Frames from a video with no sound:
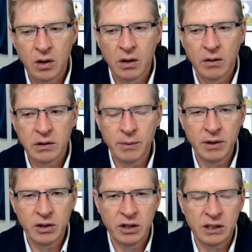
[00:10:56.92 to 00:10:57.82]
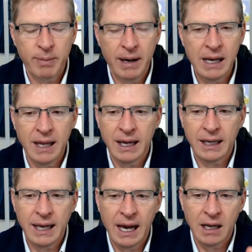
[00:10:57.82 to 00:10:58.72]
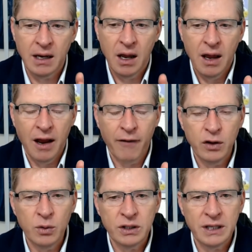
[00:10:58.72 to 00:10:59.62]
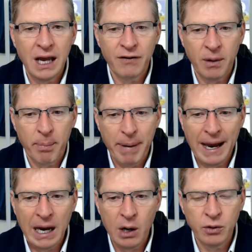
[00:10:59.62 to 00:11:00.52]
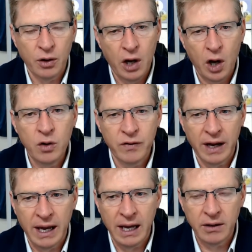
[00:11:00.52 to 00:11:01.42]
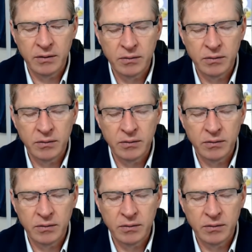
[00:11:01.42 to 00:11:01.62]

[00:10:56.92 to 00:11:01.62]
So let me just explain that again. If you saved £1 on overhead,